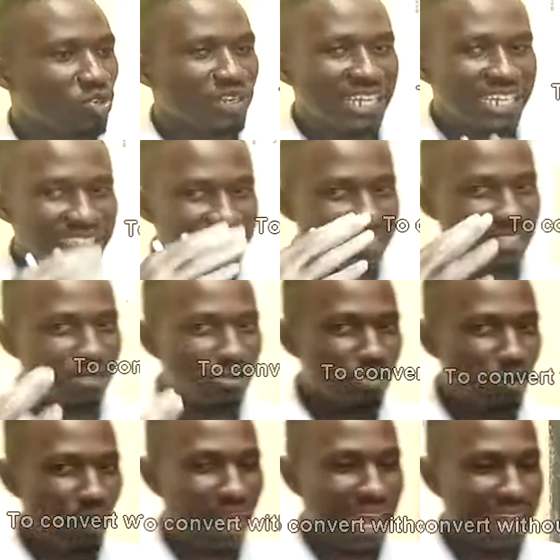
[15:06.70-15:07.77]
let's
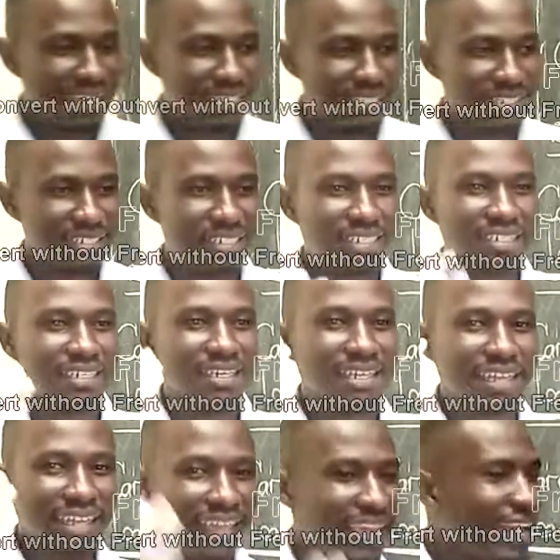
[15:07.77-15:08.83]
look at
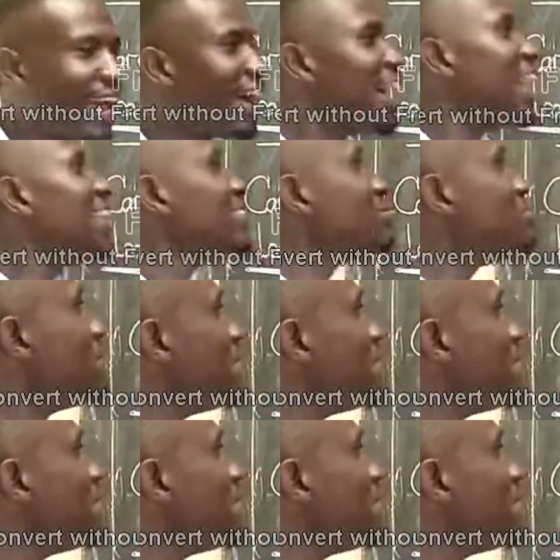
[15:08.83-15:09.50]
care and